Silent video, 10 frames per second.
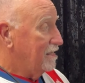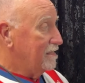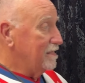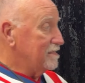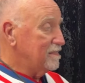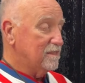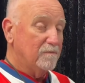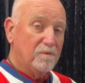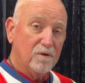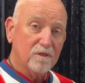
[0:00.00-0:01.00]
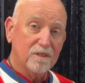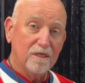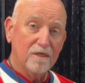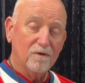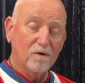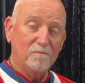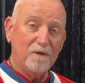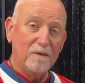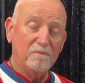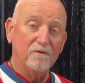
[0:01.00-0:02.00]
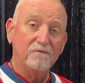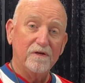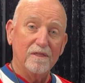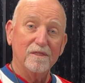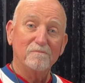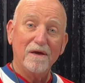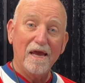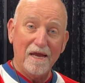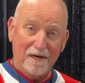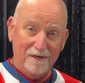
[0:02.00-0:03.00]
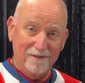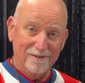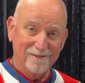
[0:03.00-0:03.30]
This is the person or people feeling the pain.